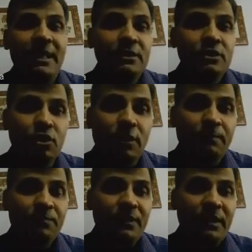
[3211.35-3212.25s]

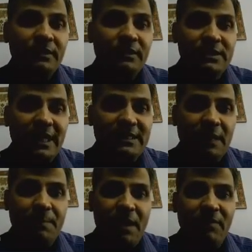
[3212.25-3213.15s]
So this laser
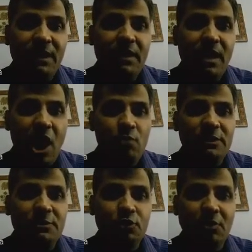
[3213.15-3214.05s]
power, how much
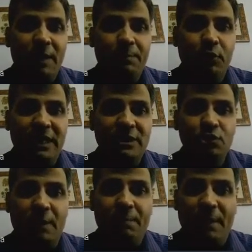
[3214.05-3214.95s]
you are photons you
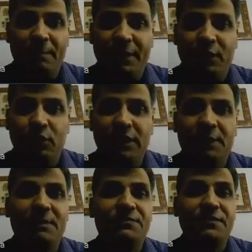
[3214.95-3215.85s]
are pumping into the
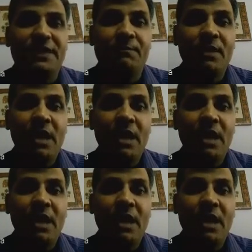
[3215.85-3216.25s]
atmosphere,